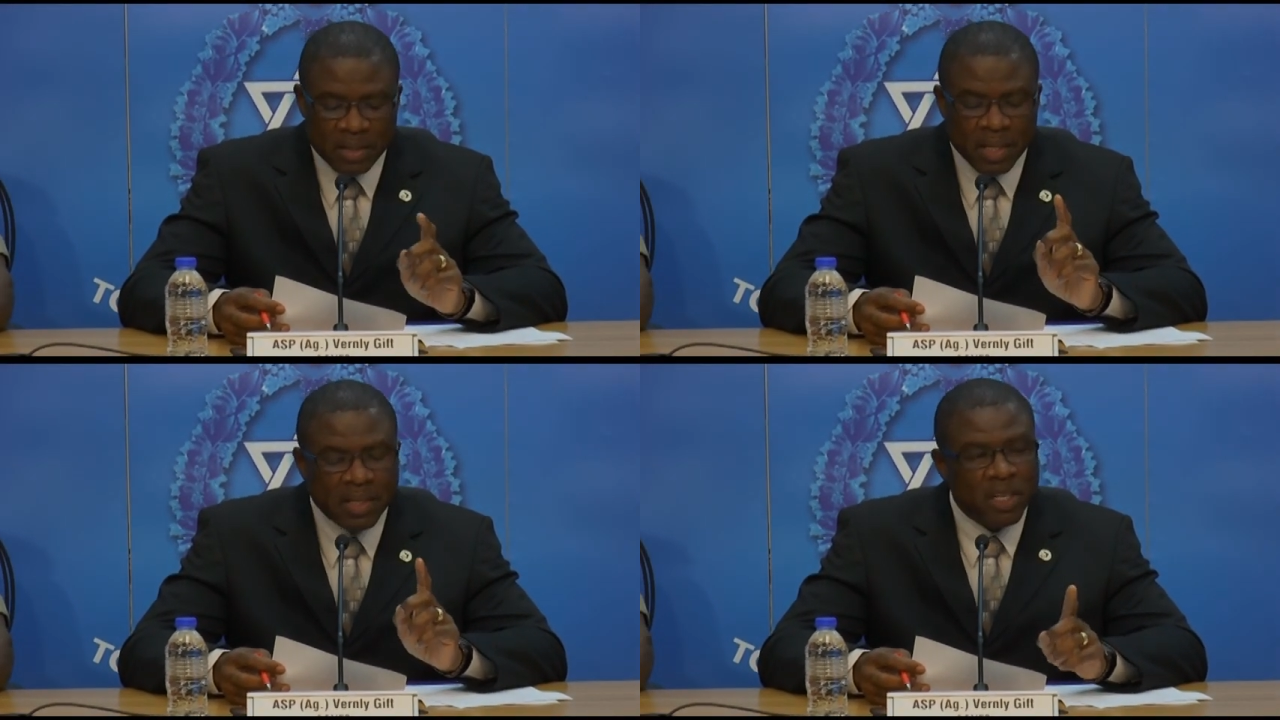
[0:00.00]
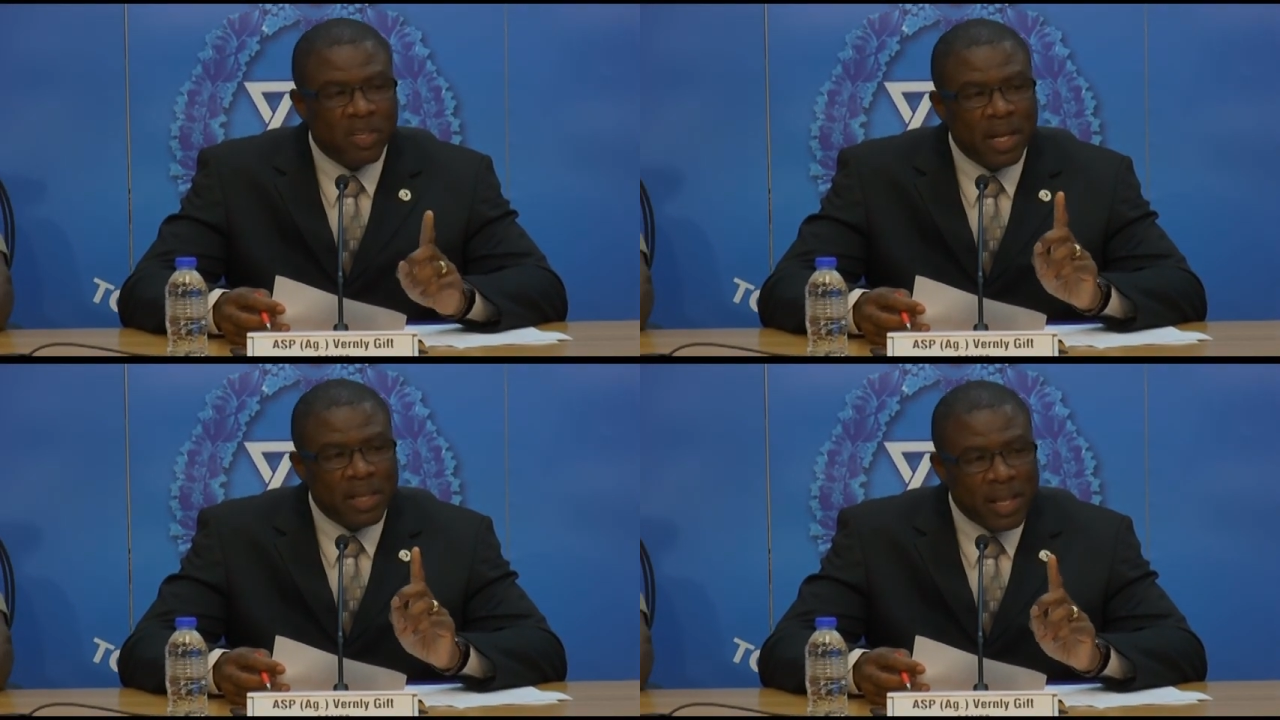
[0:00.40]

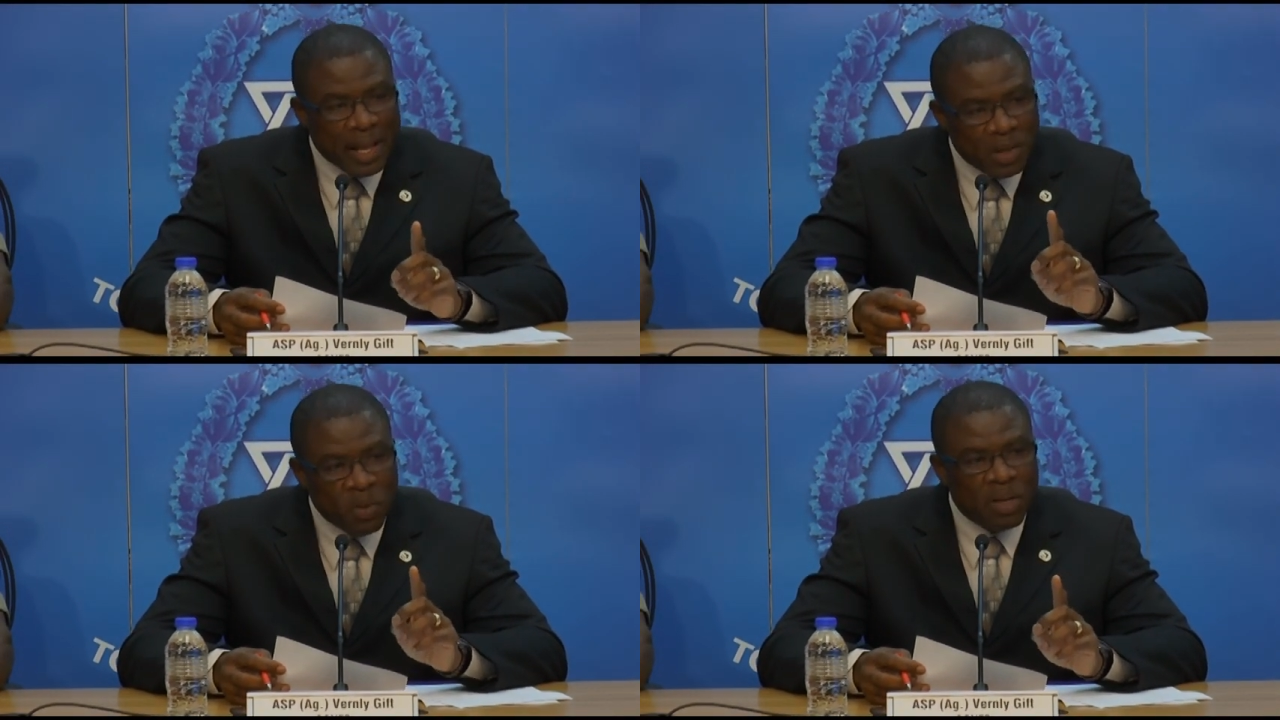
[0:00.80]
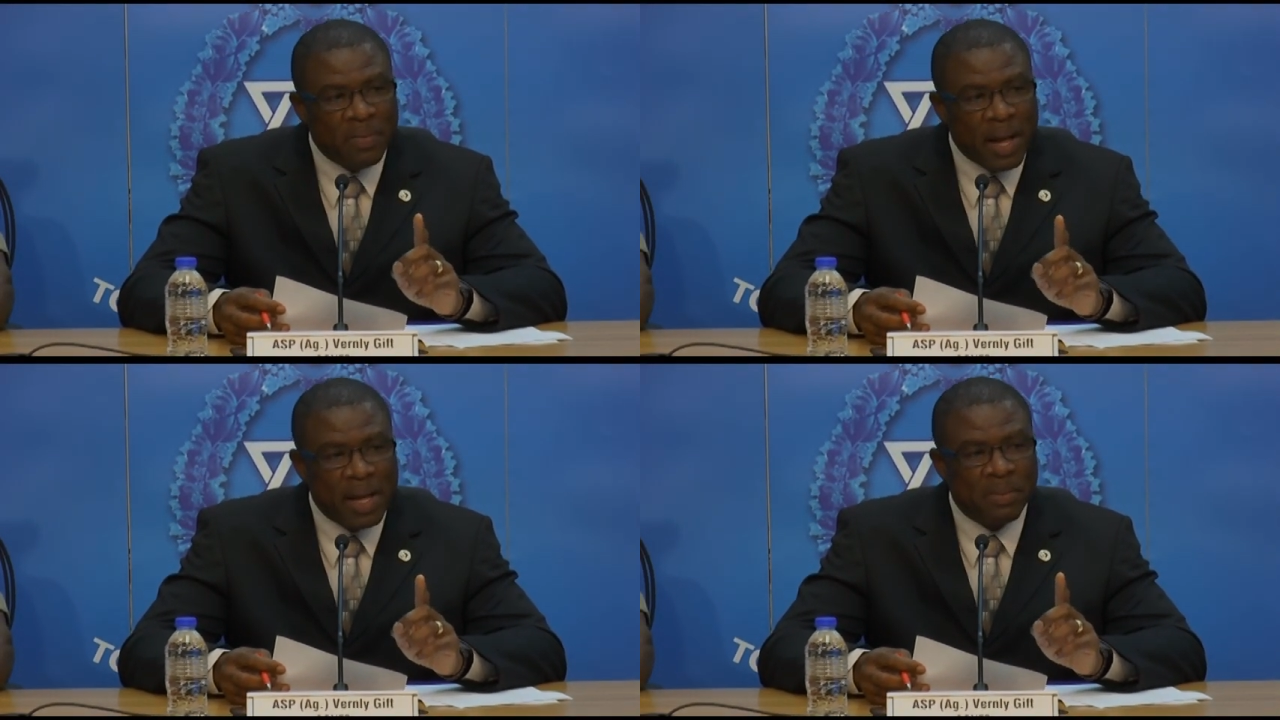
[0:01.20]
691
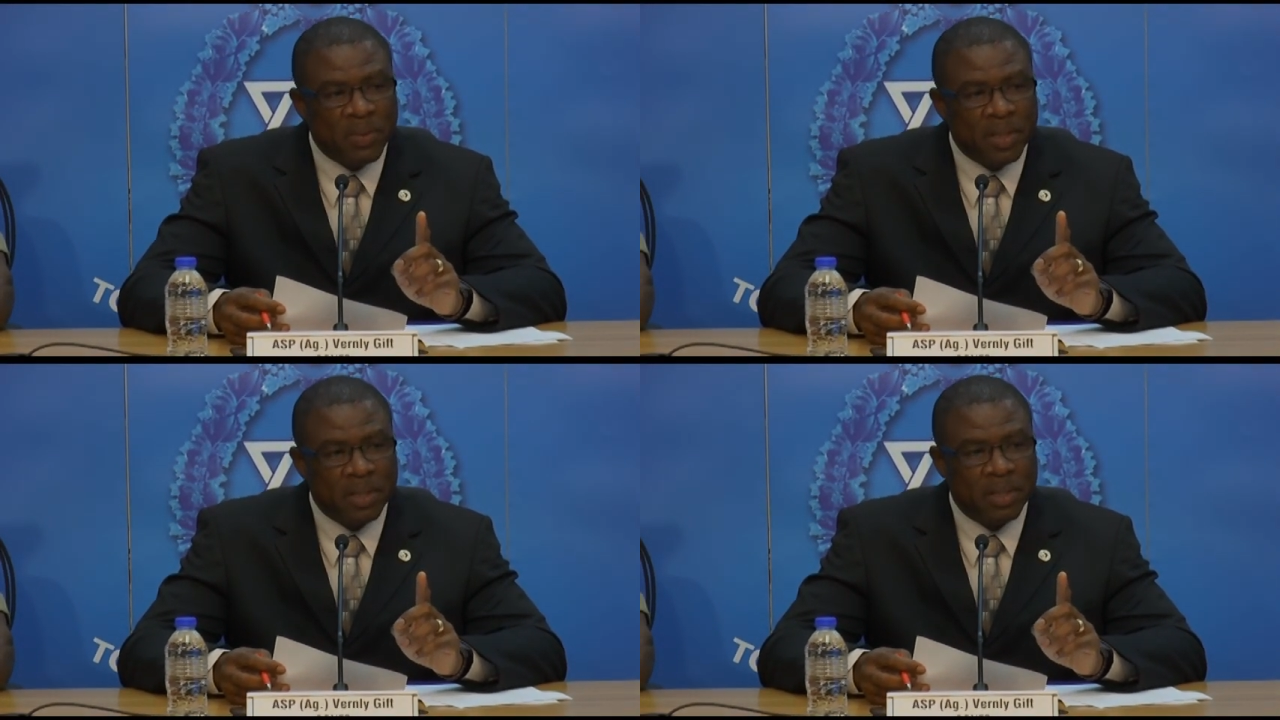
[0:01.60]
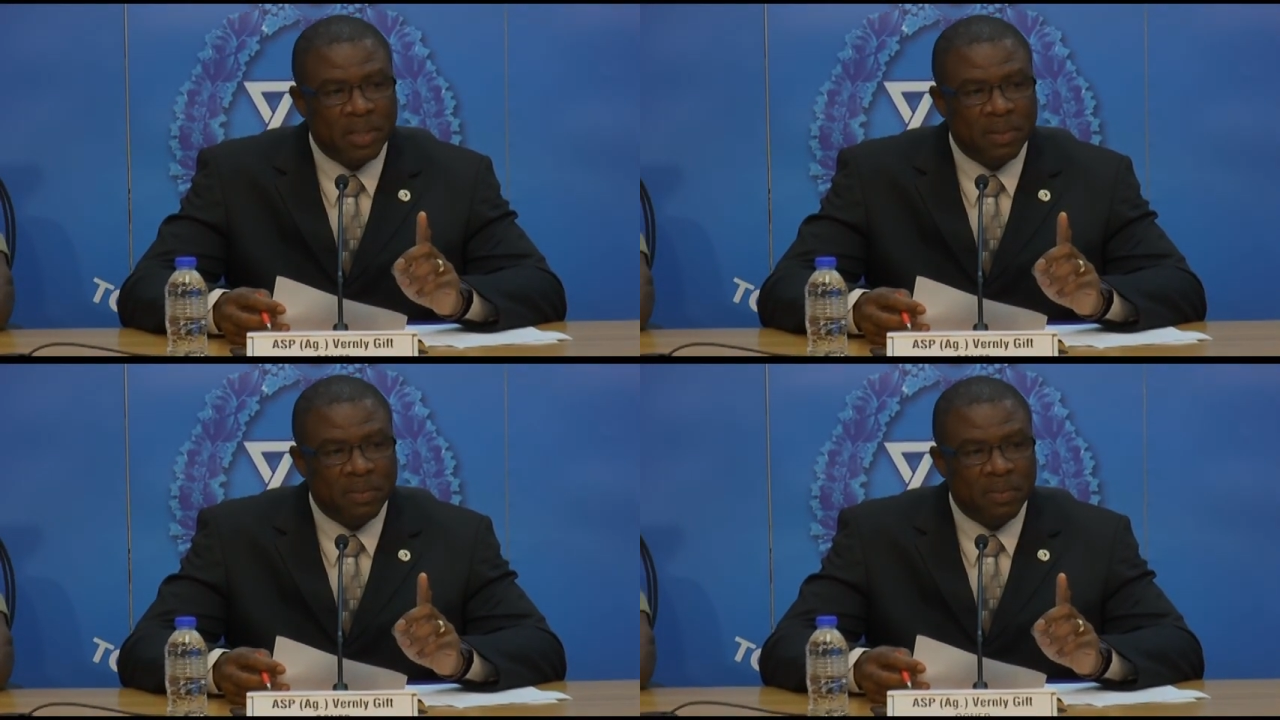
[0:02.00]
firearms were
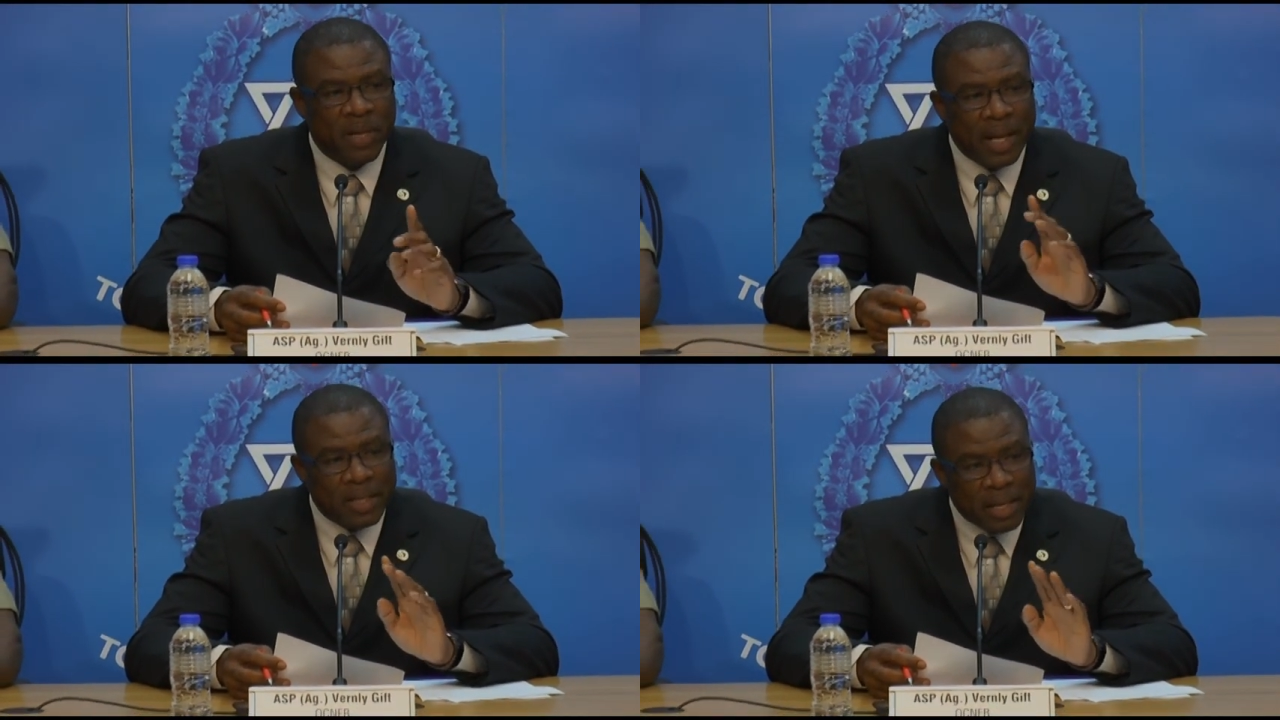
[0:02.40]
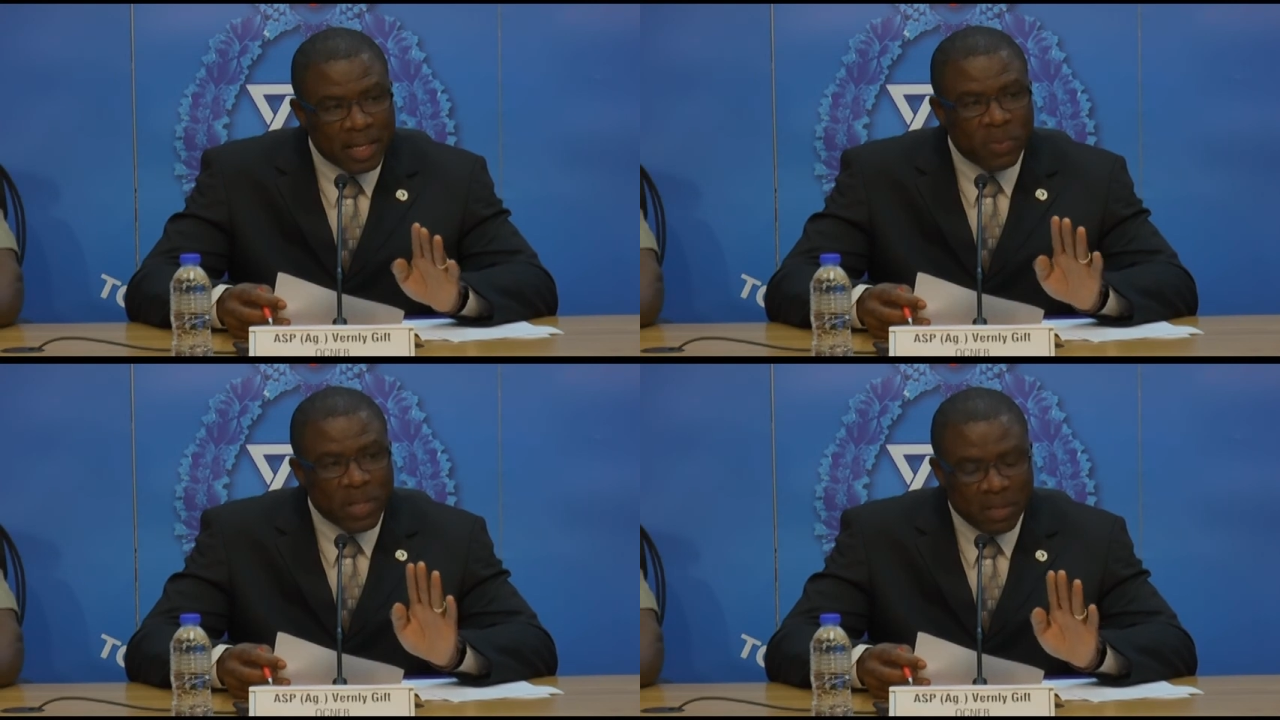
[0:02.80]
seized. For that
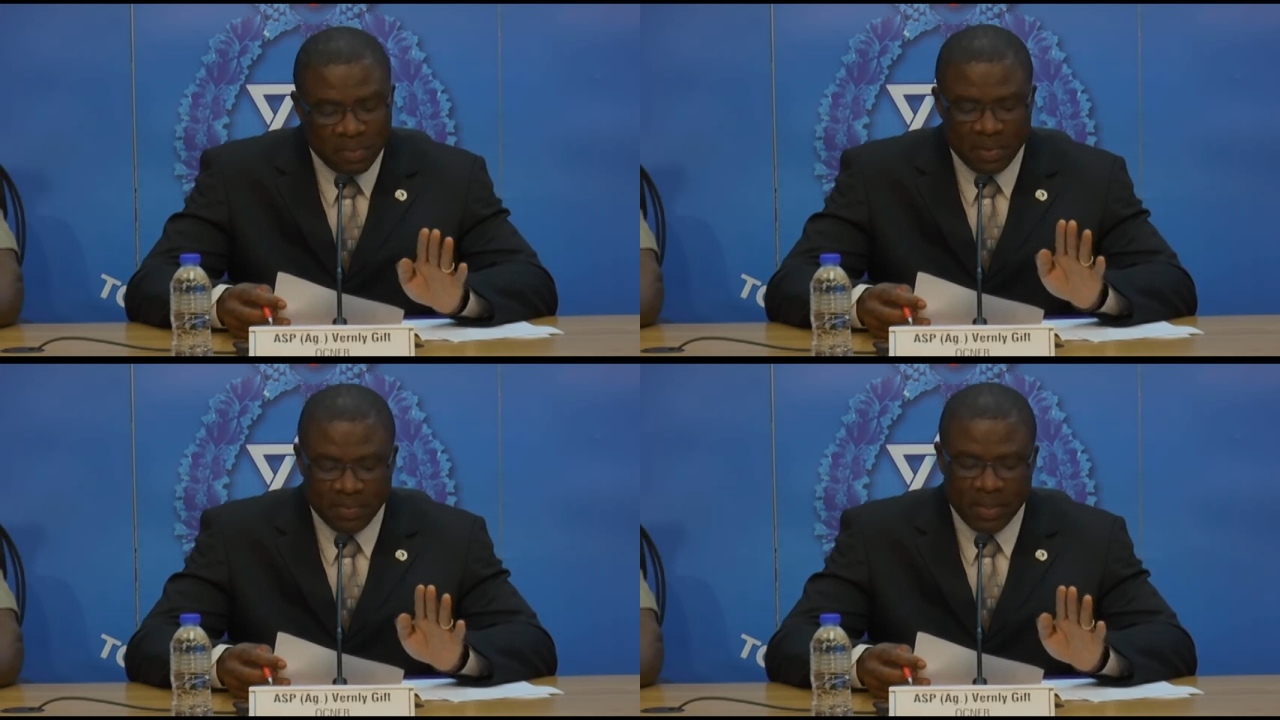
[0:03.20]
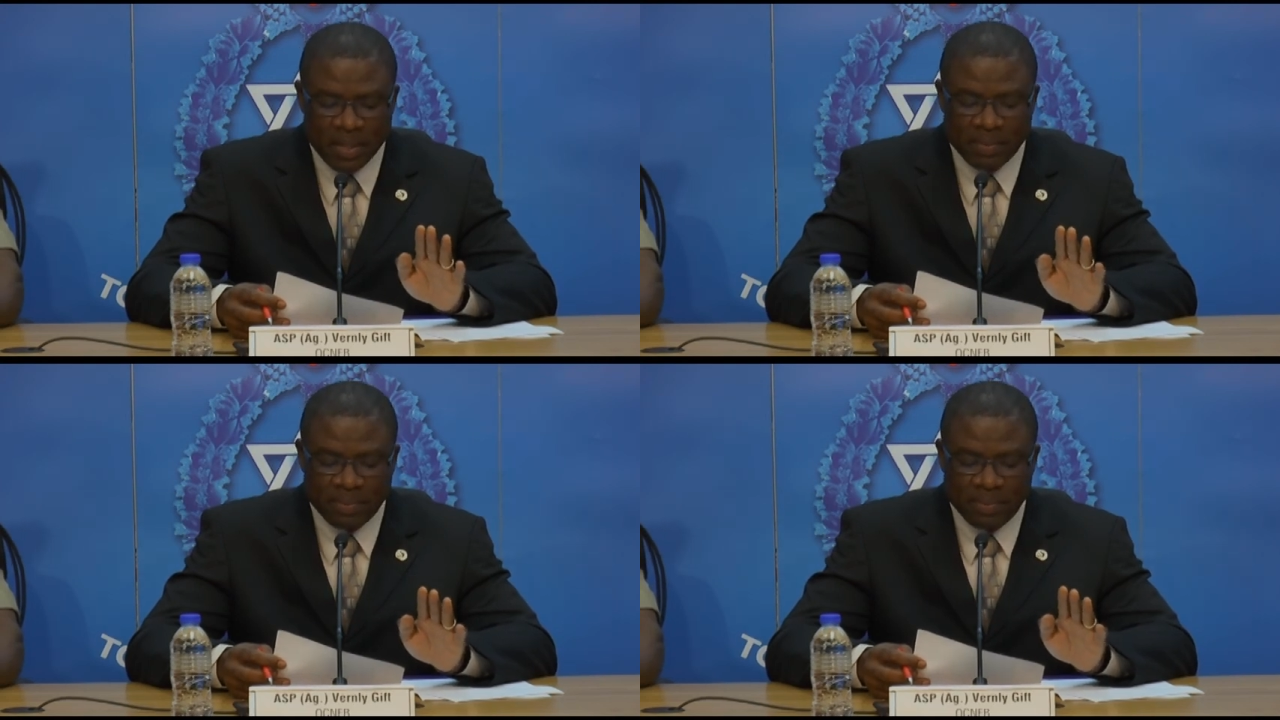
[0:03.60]
year 2015.